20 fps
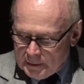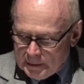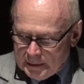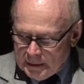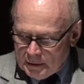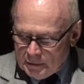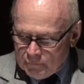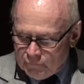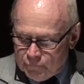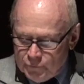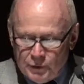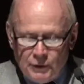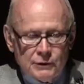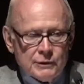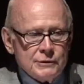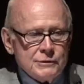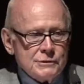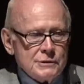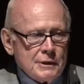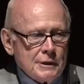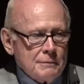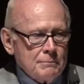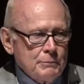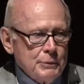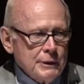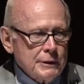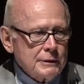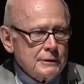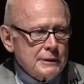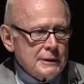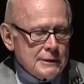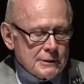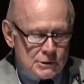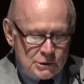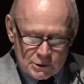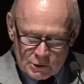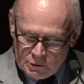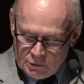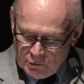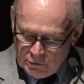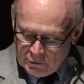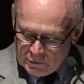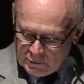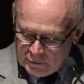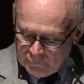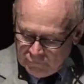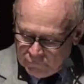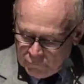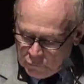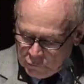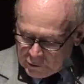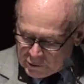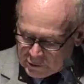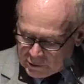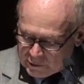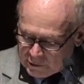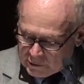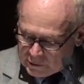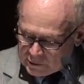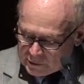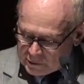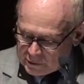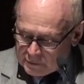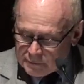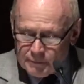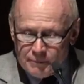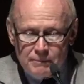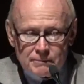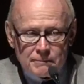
interference, and building security forces.